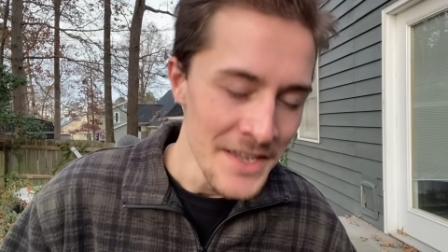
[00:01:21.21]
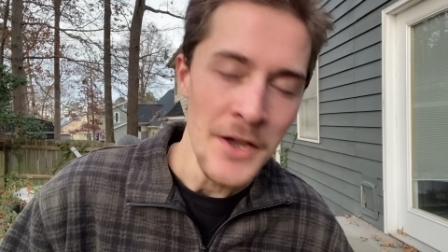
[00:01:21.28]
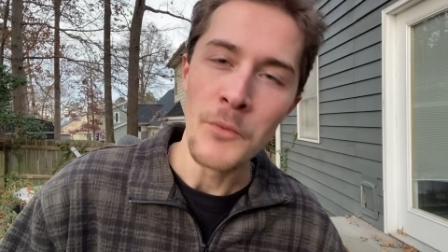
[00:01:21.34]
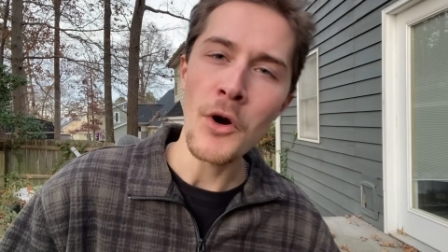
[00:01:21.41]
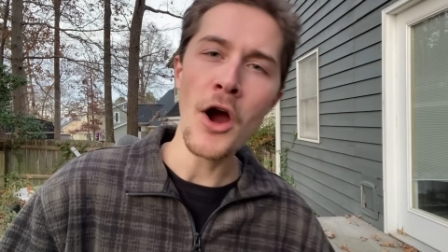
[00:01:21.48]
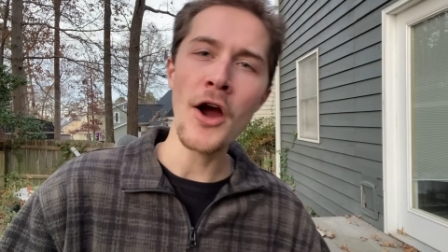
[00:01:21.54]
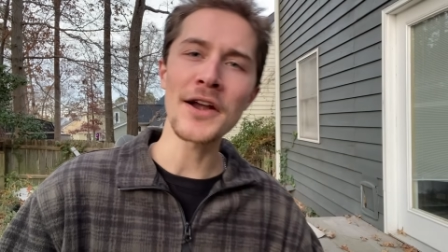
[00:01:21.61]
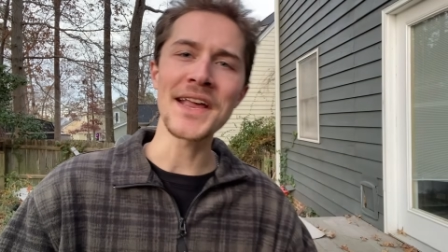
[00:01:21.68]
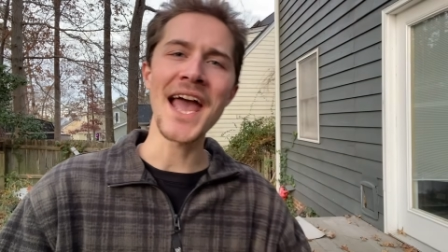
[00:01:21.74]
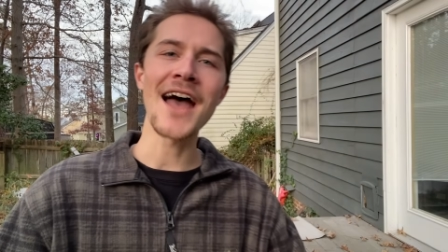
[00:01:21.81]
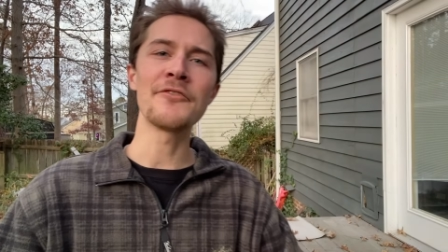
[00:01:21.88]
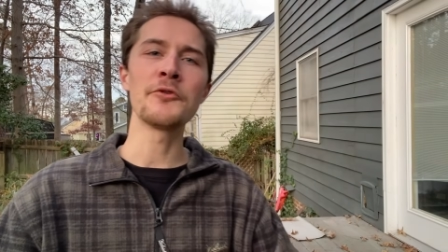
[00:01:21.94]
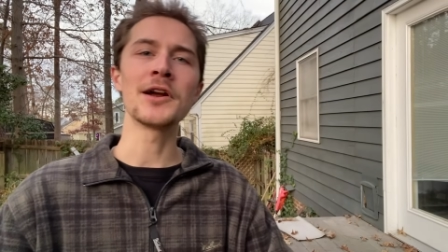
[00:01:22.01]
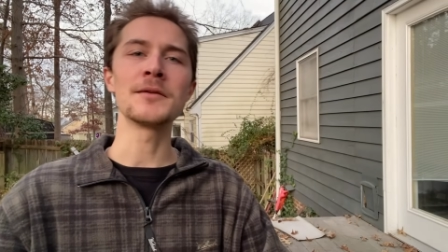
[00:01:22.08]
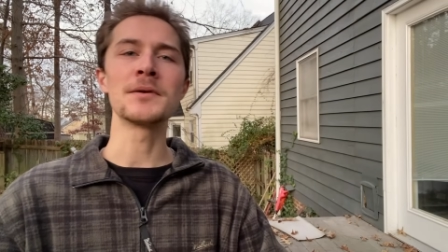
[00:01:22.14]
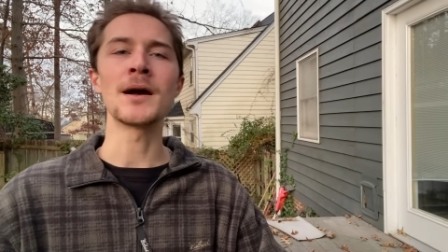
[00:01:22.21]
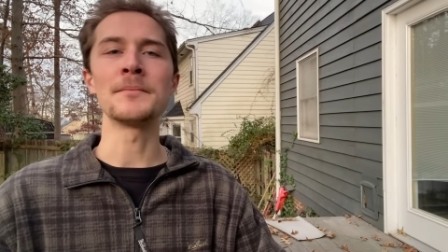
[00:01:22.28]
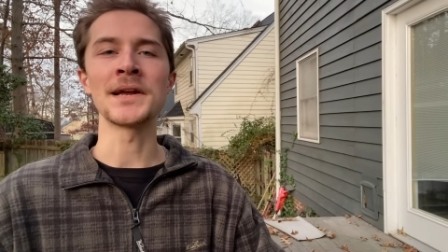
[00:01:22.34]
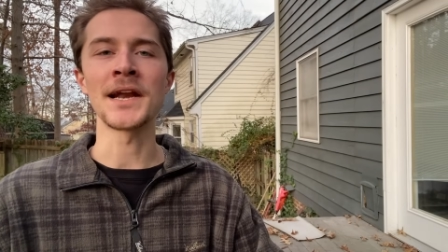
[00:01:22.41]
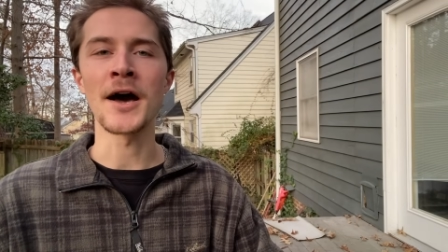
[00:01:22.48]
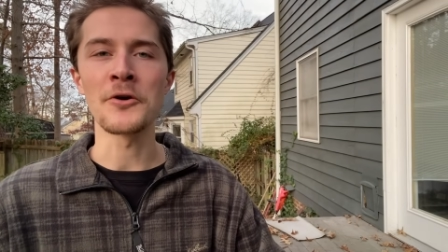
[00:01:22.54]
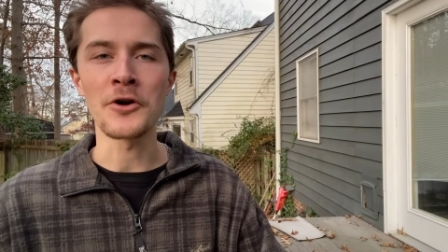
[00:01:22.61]
We're already halfway to
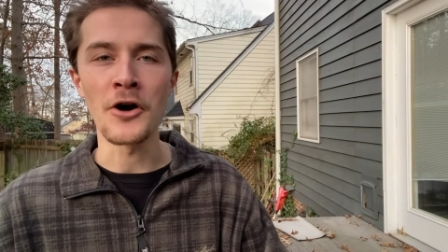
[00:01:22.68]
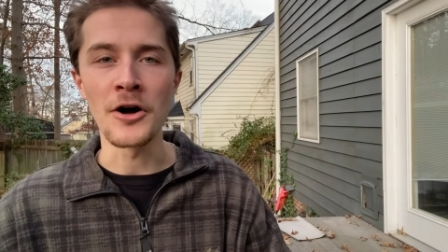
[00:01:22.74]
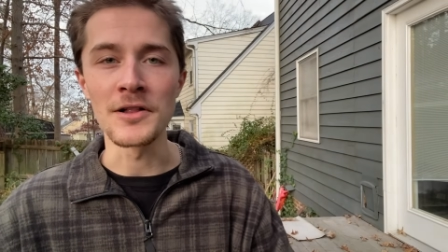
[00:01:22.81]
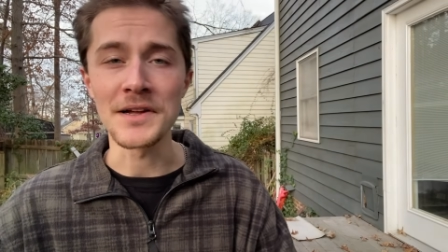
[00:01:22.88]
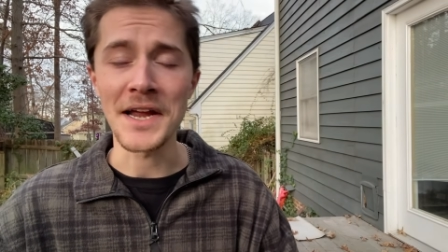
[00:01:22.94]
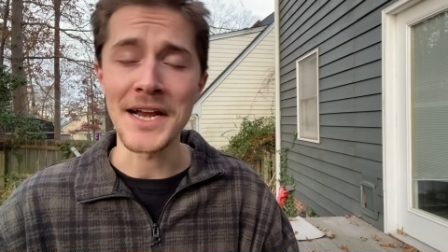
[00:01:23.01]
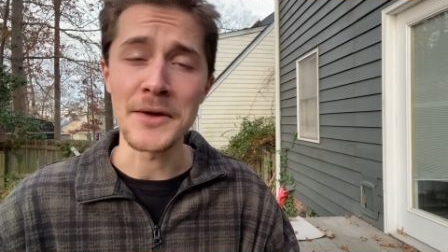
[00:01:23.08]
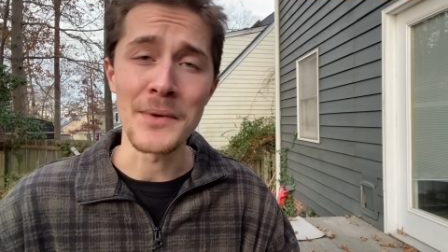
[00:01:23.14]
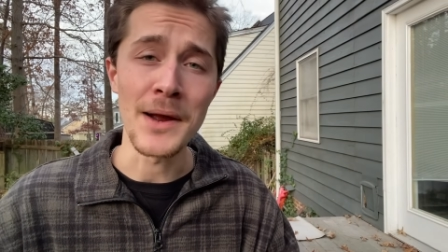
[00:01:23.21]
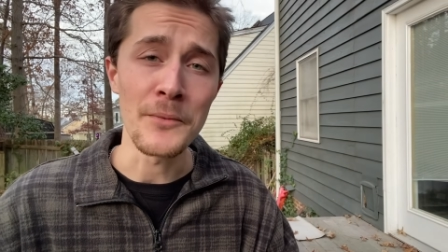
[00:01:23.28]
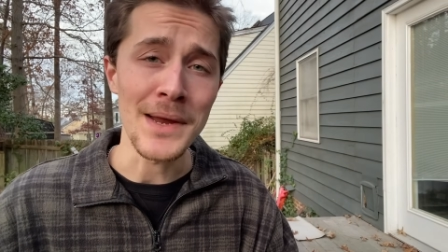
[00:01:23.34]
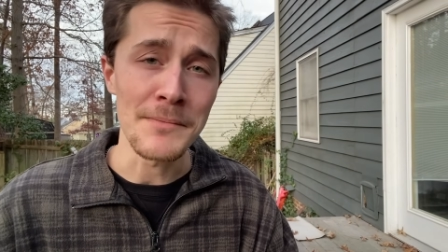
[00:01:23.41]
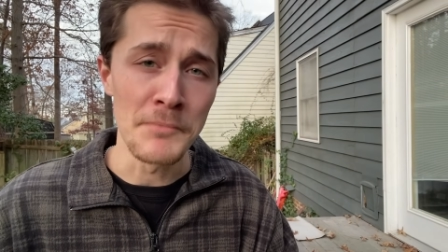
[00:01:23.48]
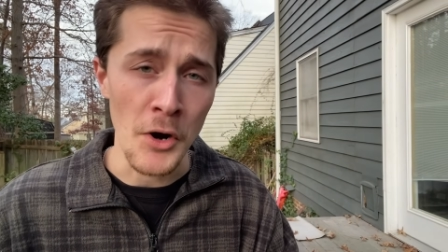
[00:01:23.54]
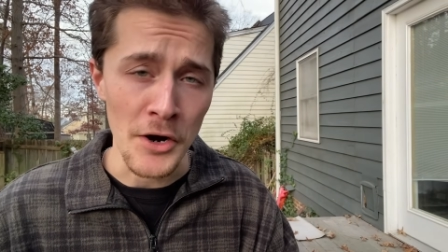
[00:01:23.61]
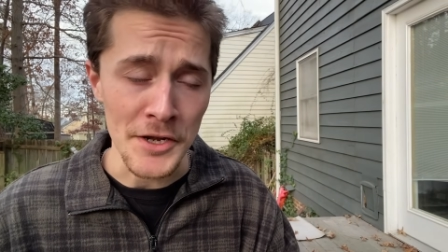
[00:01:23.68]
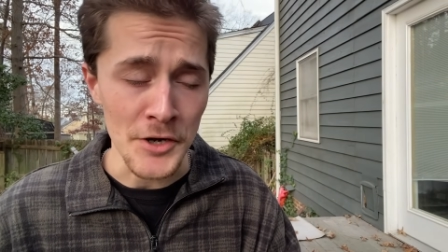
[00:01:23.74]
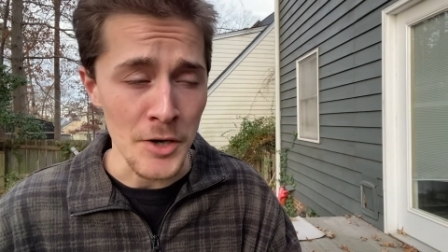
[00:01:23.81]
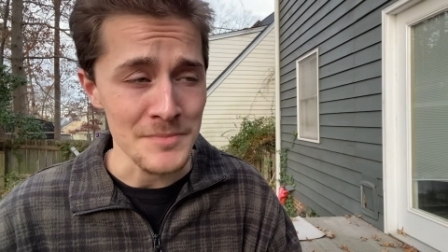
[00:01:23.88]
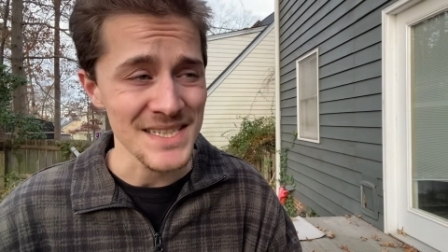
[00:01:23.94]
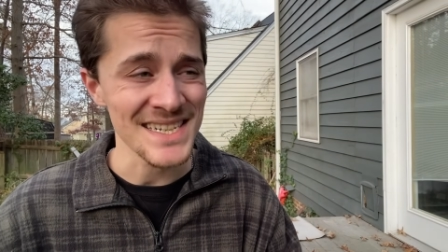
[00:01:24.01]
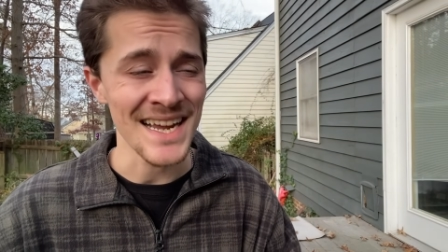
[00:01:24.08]
becoming an alcoholic anyway. We boy, you know
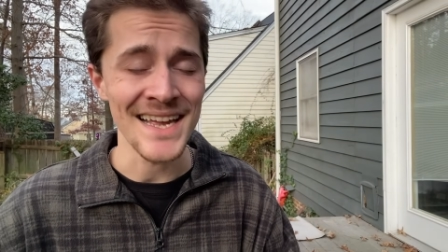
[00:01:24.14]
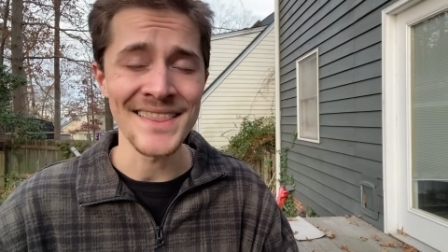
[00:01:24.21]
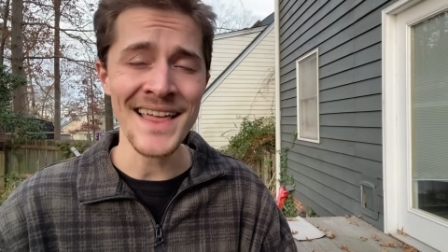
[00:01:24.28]
what I'm saying?